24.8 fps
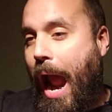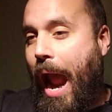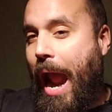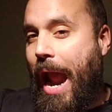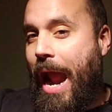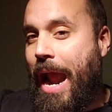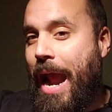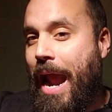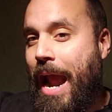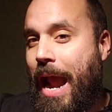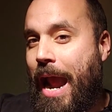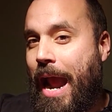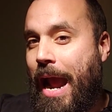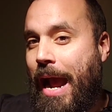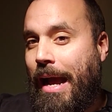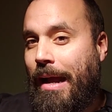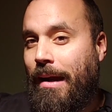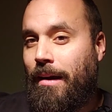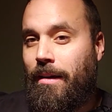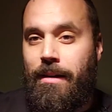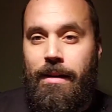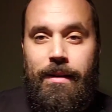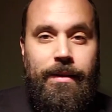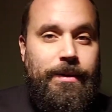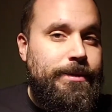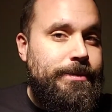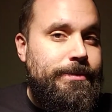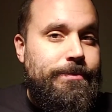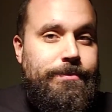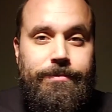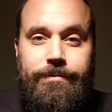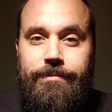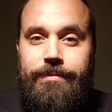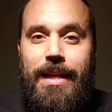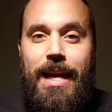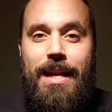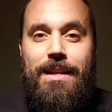And
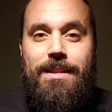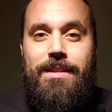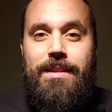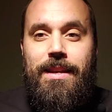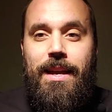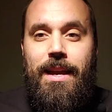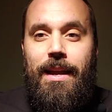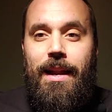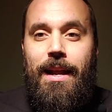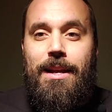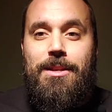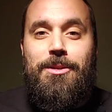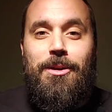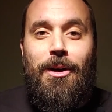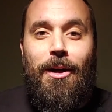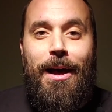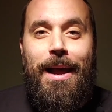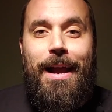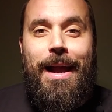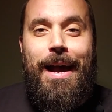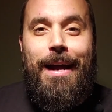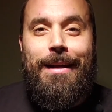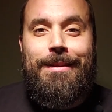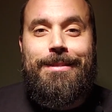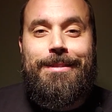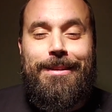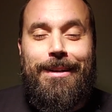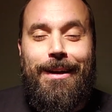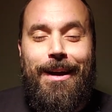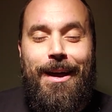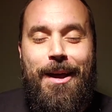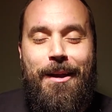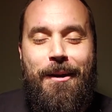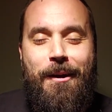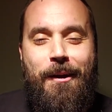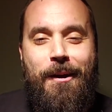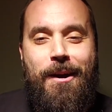that's it. That's all I got
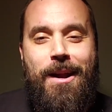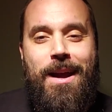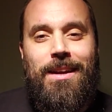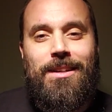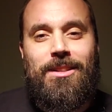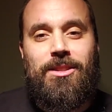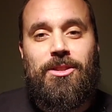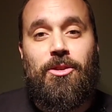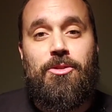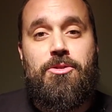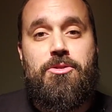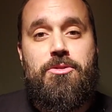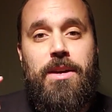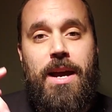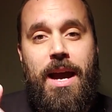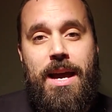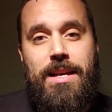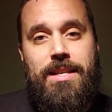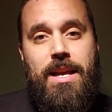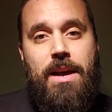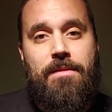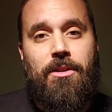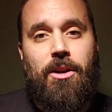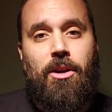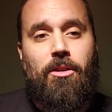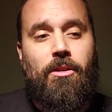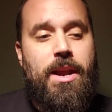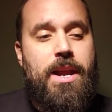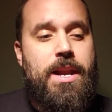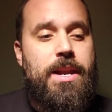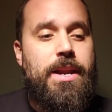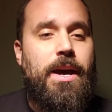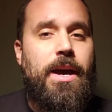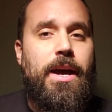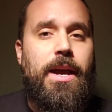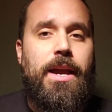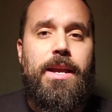tonight. All right. So you guys have a
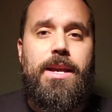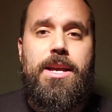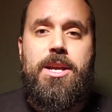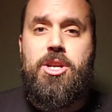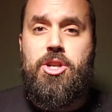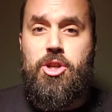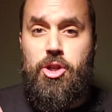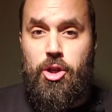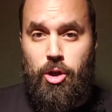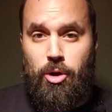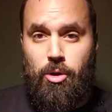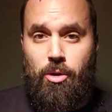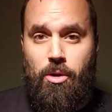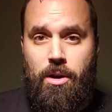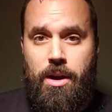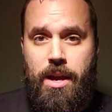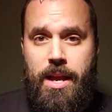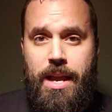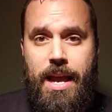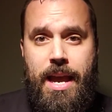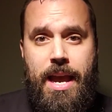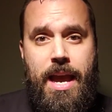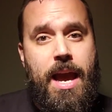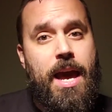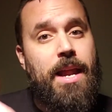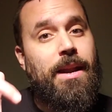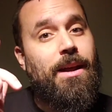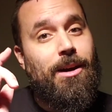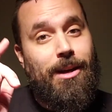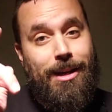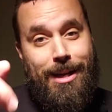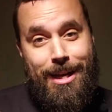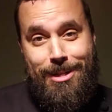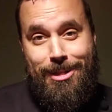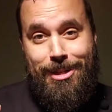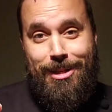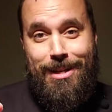great night. Enjoy, and I'll
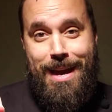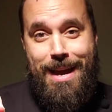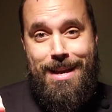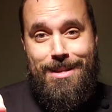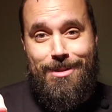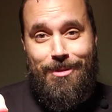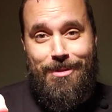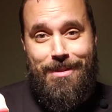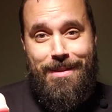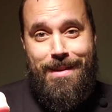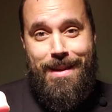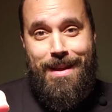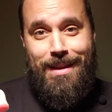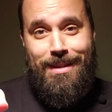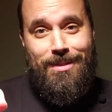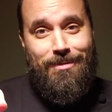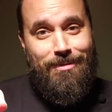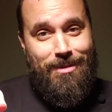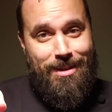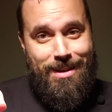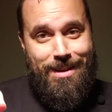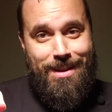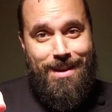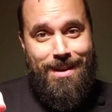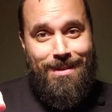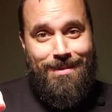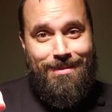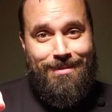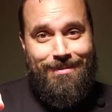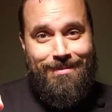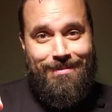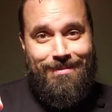catch you guys on the next video.